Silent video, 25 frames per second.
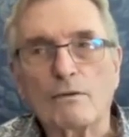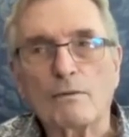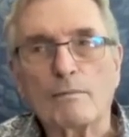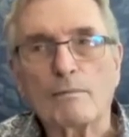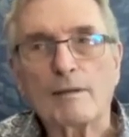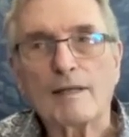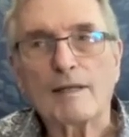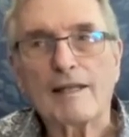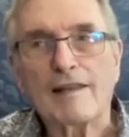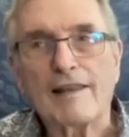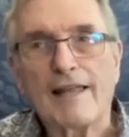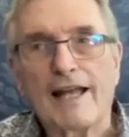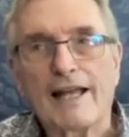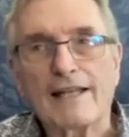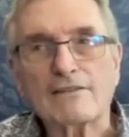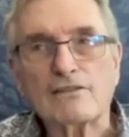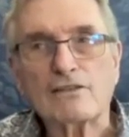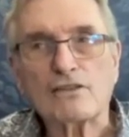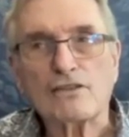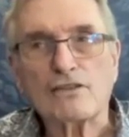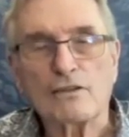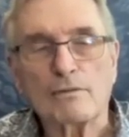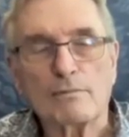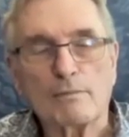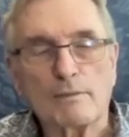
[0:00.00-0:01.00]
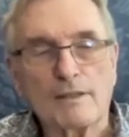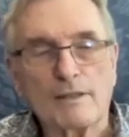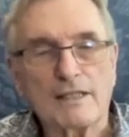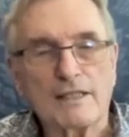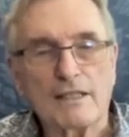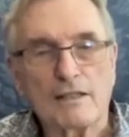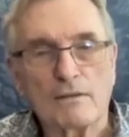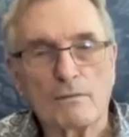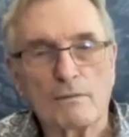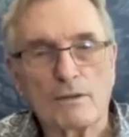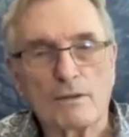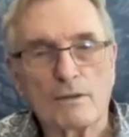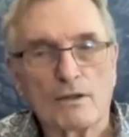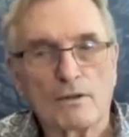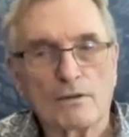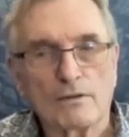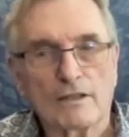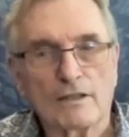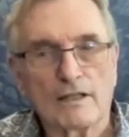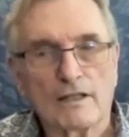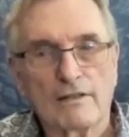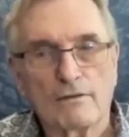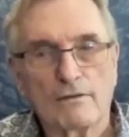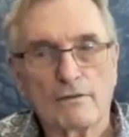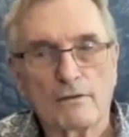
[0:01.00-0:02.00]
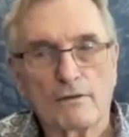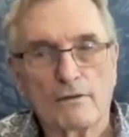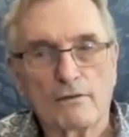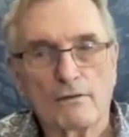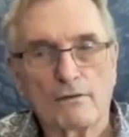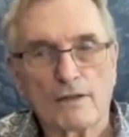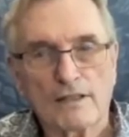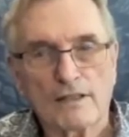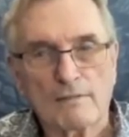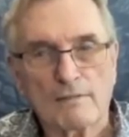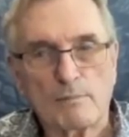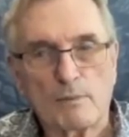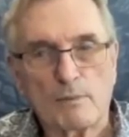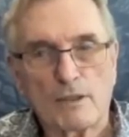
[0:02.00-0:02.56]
would be that stupid that you would hold on to a fixed